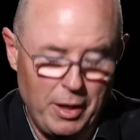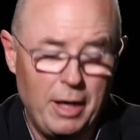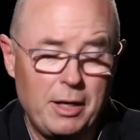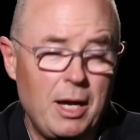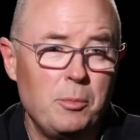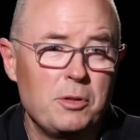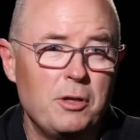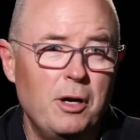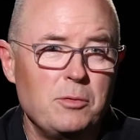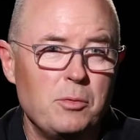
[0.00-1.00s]
had a couple of
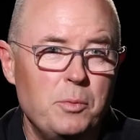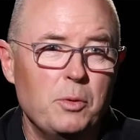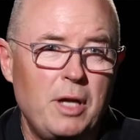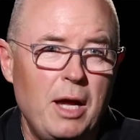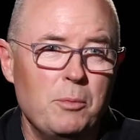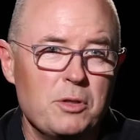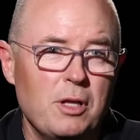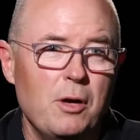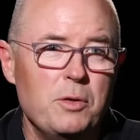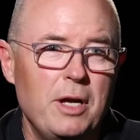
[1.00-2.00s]
times where we put cameras
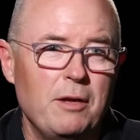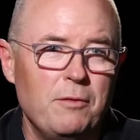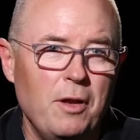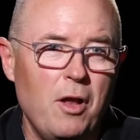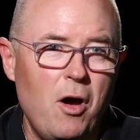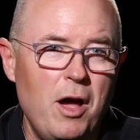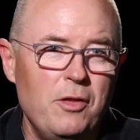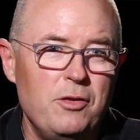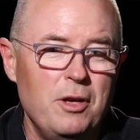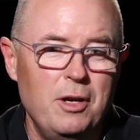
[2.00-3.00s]
low down for
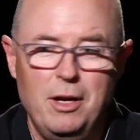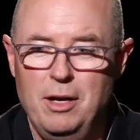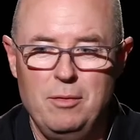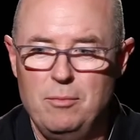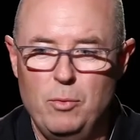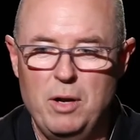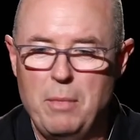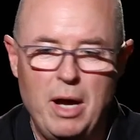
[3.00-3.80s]
lions, and one